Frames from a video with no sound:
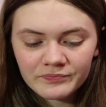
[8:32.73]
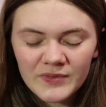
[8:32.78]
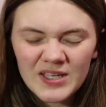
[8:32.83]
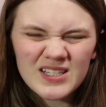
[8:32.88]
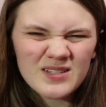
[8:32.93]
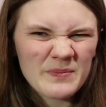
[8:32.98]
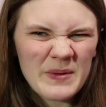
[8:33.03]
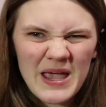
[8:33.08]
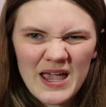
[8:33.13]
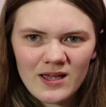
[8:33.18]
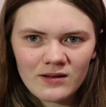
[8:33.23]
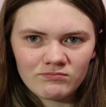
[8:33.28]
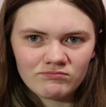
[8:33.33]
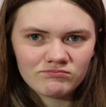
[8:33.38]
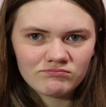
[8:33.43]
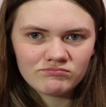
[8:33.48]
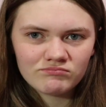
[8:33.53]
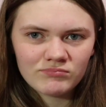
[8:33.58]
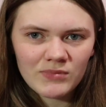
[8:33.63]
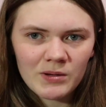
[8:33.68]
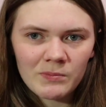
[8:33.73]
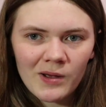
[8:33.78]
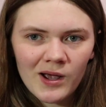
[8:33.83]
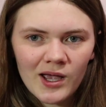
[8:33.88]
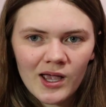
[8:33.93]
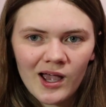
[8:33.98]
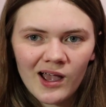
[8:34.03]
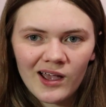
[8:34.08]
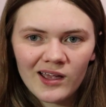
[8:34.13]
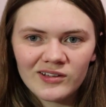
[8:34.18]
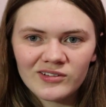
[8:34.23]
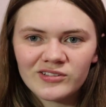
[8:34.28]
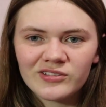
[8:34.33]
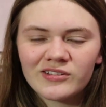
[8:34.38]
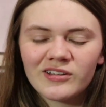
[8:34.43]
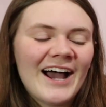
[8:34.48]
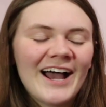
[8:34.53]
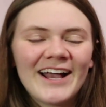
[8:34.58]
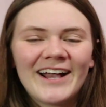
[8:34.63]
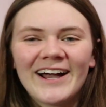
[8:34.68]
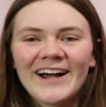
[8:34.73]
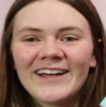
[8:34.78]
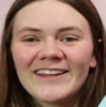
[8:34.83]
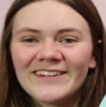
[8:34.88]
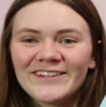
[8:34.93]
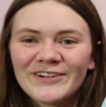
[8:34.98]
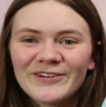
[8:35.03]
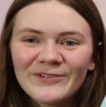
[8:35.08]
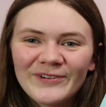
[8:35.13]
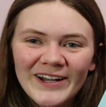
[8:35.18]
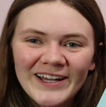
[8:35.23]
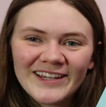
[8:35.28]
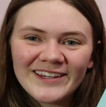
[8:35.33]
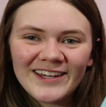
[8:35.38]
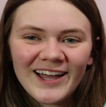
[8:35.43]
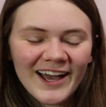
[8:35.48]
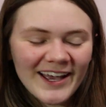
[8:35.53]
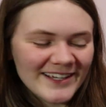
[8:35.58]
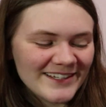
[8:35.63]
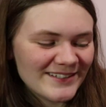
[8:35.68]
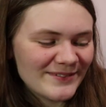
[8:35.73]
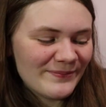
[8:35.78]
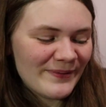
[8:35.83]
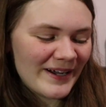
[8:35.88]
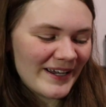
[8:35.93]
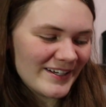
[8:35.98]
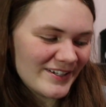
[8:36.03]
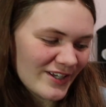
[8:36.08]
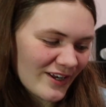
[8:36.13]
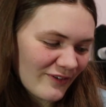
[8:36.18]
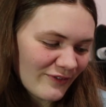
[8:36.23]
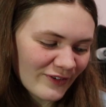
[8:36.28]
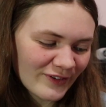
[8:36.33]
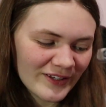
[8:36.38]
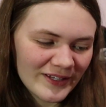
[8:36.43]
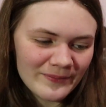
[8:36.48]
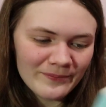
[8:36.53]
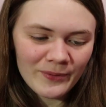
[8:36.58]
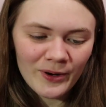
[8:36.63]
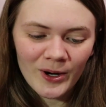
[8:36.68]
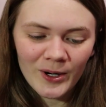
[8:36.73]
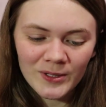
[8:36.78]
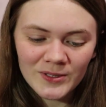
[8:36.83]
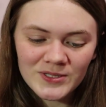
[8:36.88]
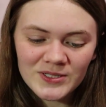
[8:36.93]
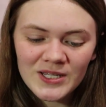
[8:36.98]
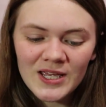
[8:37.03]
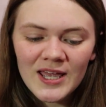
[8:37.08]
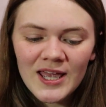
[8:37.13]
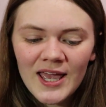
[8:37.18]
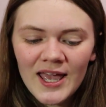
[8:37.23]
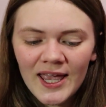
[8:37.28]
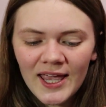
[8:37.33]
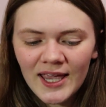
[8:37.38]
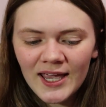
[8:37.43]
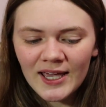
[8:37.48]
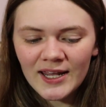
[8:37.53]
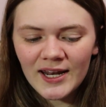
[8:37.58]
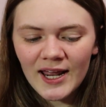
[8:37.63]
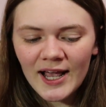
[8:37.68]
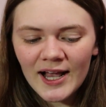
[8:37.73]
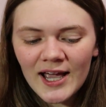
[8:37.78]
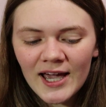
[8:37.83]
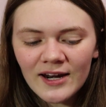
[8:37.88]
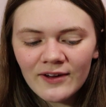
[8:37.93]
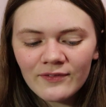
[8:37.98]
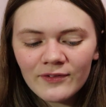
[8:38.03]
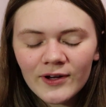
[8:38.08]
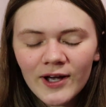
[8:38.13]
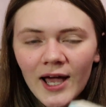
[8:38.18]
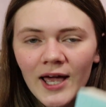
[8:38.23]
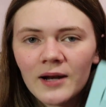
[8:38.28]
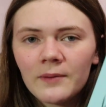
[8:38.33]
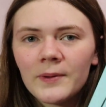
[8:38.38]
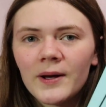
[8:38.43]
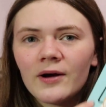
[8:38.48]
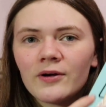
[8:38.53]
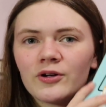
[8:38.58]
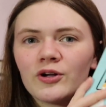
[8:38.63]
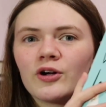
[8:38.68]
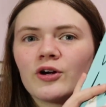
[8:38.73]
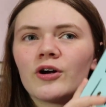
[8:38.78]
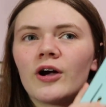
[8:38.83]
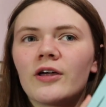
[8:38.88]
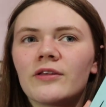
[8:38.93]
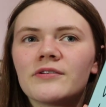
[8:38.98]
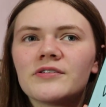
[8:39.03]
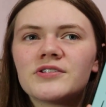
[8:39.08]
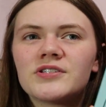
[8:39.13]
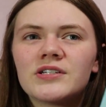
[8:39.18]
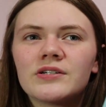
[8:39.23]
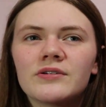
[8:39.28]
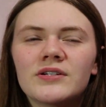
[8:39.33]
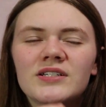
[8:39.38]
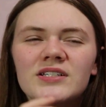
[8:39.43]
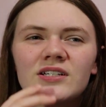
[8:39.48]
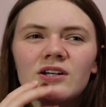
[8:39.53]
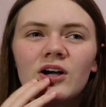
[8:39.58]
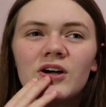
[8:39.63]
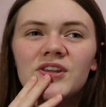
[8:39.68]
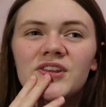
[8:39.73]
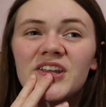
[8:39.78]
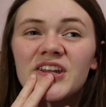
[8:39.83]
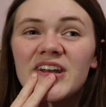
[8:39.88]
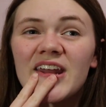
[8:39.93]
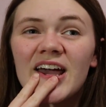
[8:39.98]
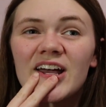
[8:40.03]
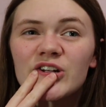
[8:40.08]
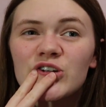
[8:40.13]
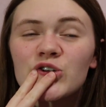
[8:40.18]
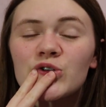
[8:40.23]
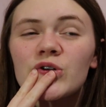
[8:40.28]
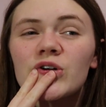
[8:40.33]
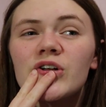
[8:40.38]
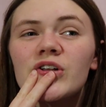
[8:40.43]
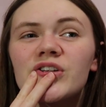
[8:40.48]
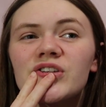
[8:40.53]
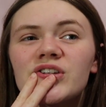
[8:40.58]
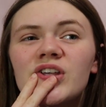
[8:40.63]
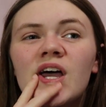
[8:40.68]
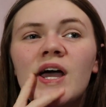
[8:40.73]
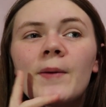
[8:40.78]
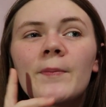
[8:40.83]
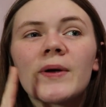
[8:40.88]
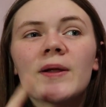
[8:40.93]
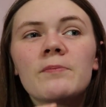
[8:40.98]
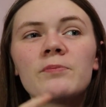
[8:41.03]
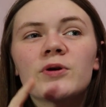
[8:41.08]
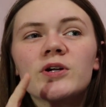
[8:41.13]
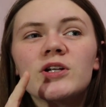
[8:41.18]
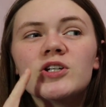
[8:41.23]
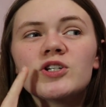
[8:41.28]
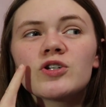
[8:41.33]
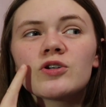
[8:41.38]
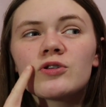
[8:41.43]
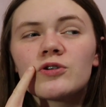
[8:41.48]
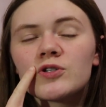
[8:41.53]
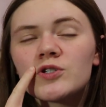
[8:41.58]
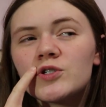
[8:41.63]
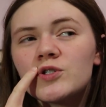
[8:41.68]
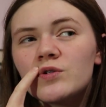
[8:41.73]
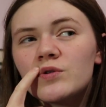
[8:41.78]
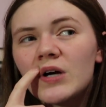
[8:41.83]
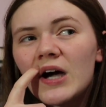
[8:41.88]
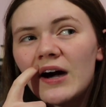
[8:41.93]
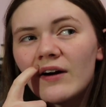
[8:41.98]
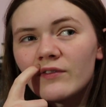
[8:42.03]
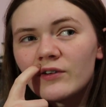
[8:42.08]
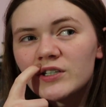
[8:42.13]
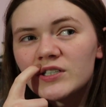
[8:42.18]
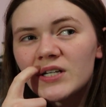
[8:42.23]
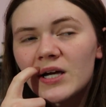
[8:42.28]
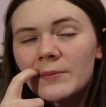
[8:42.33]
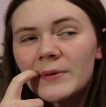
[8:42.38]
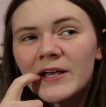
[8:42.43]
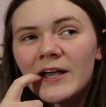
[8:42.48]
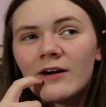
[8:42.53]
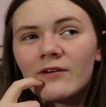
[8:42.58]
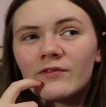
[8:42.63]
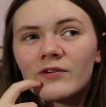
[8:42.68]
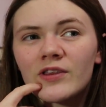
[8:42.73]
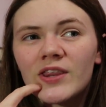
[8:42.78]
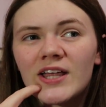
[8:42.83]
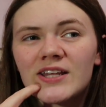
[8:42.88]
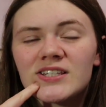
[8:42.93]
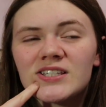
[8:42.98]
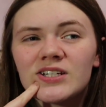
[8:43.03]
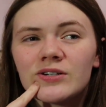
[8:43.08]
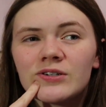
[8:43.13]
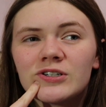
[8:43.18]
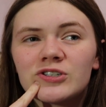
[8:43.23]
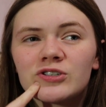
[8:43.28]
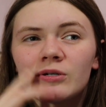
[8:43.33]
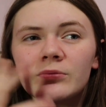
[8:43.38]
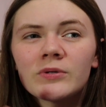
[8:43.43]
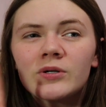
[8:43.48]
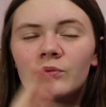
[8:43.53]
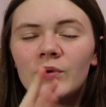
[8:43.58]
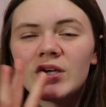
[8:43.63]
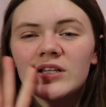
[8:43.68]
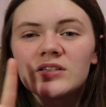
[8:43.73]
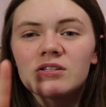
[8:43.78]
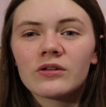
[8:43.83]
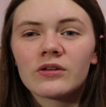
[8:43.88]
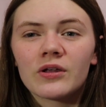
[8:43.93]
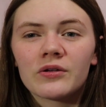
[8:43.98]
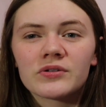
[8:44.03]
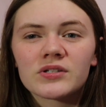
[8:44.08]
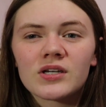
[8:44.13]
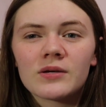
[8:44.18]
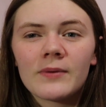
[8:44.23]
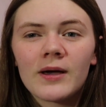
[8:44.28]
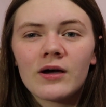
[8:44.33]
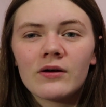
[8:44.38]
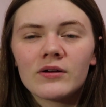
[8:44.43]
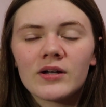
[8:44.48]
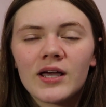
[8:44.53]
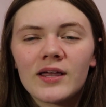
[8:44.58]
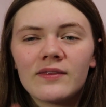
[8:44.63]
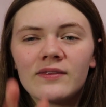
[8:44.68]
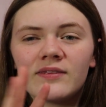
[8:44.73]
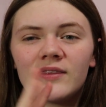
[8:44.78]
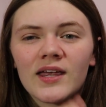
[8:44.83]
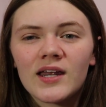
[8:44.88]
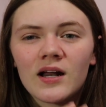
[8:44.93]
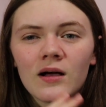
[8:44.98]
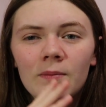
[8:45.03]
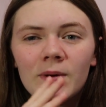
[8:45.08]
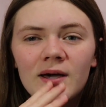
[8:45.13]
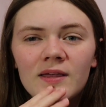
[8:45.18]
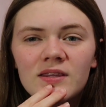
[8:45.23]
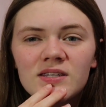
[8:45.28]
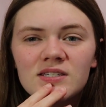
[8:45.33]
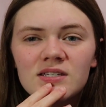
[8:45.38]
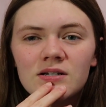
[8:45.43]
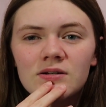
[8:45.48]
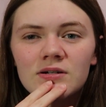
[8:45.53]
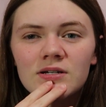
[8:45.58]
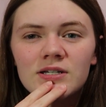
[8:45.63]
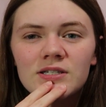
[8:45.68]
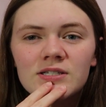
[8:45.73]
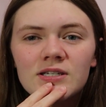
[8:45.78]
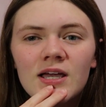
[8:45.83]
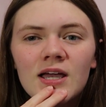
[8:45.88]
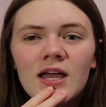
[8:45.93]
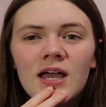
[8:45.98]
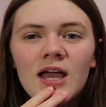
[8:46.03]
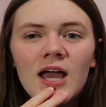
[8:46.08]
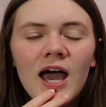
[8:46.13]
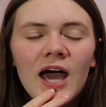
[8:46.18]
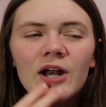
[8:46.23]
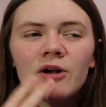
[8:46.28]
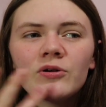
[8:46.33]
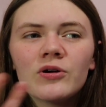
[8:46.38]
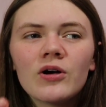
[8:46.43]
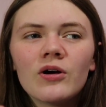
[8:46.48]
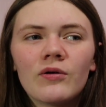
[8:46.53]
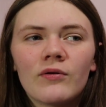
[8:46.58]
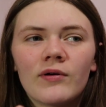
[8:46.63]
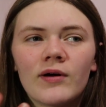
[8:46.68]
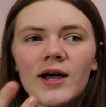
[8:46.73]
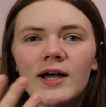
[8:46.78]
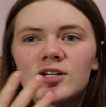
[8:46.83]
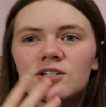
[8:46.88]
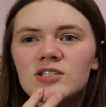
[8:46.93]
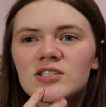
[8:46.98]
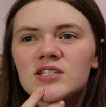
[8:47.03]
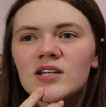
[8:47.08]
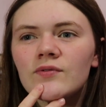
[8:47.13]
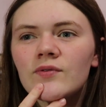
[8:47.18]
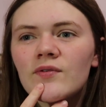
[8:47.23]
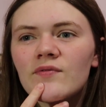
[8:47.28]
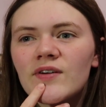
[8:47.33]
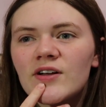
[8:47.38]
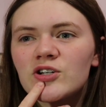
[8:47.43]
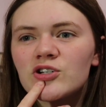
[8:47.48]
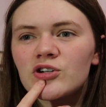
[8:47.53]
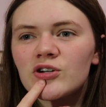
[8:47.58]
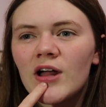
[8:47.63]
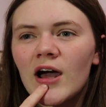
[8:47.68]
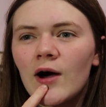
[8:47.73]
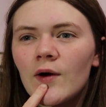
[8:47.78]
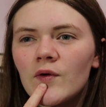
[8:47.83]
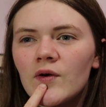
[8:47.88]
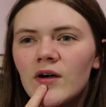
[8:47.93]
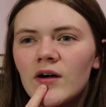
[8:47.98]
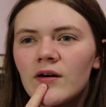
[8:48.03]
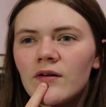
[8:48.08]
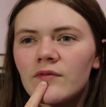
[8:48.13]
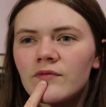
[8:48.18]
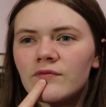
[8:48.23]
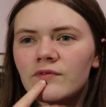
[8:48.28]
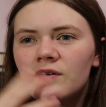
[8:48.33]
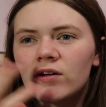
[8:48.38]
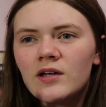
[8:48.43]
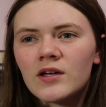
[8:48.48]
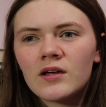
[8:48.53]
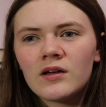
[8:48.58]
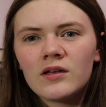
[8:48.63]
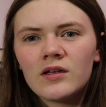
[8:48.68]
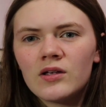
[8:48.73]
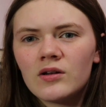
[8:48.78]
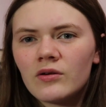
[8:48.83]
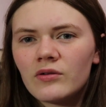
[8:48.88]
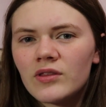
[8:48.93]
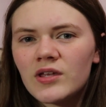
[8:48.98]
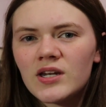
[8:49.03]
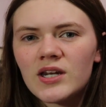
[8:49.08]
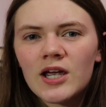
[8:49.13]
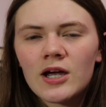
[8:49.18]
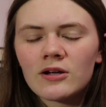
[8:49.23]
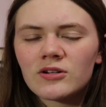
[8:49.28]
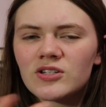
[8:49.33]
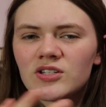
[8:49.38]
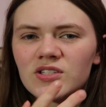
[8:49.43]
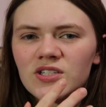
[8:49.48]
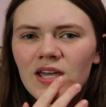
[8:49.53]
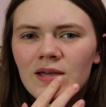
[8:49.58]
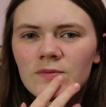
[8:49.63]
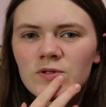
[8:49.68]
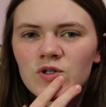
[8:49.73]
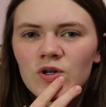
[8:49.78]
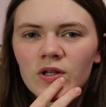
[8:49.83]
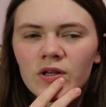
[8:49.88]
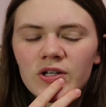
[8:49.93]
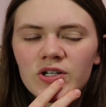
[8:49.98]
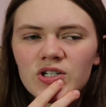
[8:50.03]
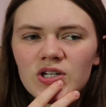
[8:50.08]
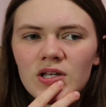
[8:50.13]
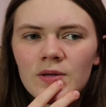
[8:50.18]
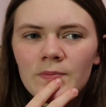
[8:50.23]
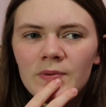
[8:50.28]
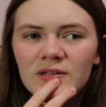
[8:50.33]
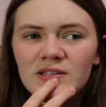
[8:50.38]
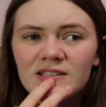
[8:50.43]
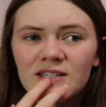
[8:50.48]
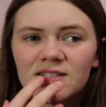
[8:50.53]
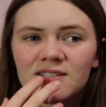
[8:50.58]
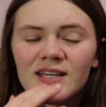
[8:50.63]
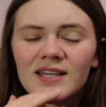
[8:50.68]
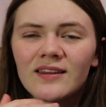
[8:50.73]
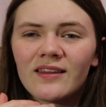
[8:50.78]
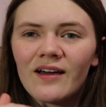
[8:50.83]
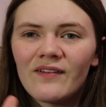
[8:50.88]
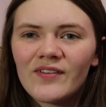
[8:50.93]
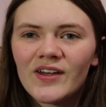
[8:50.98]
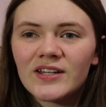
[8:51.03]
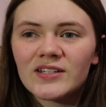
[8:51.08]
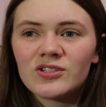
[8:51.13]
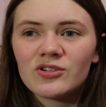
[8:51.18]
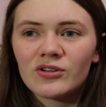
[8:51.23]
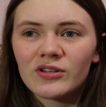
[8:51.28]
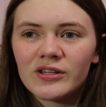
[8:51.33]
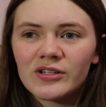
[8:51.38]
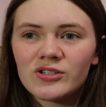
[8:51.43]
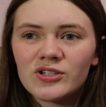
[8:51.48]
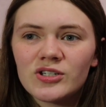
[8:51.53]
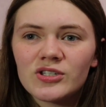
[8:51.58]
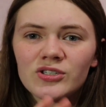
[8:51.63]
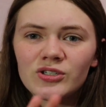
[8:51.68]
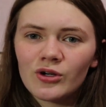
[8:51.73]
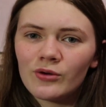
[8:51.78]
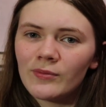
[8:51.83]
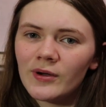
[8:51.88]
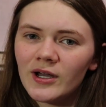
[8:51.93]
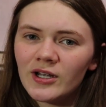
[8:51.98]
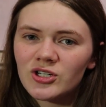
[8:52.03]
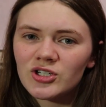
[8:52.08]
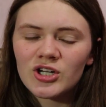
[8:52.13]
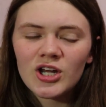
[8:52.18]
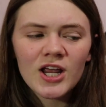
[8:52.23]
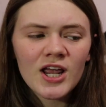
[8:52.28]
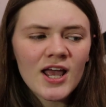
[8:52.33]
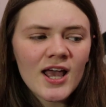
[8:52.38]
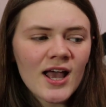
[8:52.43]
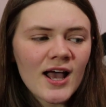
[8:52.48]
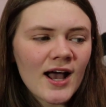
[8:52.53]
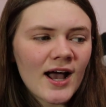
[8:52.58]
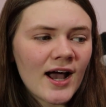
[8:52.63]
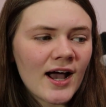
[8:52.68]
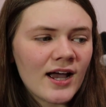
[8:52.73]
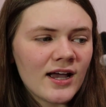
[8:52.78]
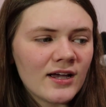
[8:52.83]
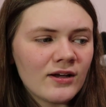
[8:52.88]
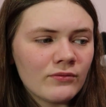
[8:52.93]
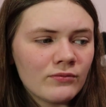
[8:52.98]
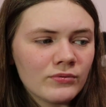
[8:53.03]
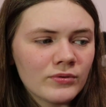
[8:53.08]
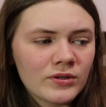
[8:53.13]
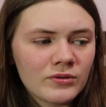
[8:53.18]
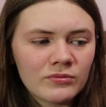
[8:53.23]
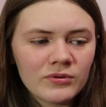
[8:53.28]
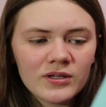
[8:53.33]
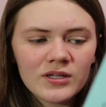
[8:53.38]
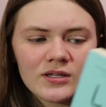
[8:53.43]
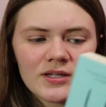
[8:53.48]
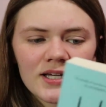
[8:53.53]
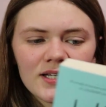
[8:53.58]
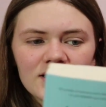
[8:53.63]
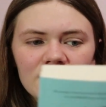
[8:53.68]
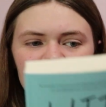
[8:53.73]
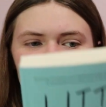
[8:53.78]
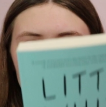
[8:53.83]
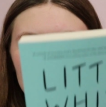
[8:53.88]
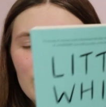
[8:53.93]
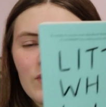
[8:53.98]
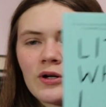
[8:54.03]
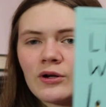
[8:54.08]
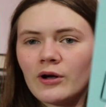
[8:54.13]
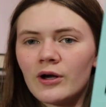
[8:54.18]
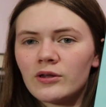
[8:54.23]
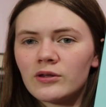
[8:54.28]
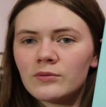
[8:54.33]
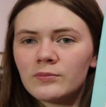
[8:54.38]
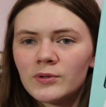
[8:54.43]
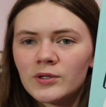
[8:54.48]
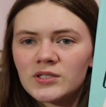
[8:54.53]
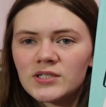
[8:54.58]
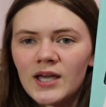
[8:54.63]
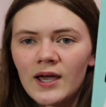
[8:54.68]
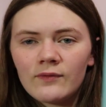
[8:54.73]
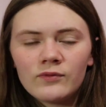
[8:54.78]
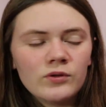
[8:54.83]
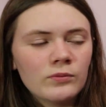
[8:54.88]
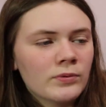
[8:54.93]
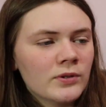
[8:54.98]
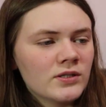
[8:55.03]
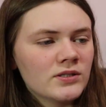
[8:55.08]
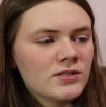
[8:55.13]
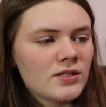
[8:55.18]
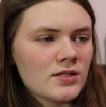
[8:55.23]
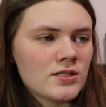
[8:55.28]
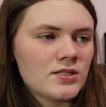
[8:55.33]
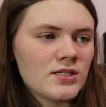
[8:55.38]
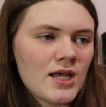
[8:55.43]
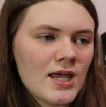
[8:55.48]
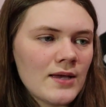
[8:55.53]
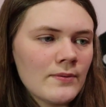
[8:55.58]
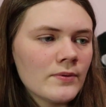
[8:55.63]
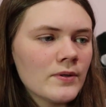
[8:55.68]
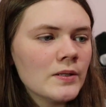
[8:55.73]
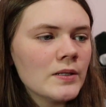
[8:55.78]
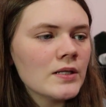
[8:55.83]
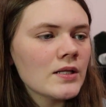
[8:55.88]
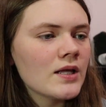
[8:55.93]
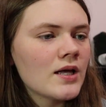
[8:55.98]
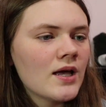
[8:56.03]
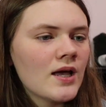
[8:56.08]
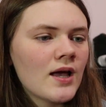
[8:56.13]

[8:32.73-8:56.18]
He's a man in my eyes. I got Little White Lies by Jennifer Lynn Barnes, and I kind of forgot about her other series called The Naturals, but I'm pretty sure there's new covers coming out for that series, so I'm going to wait until those come out, and then I'll buy the series. I don't know. I just never ventured out of, you know, the Inheritance Games trilogy, but since I love that trilogy so much, I would really like to see what her other books have to bring to the table.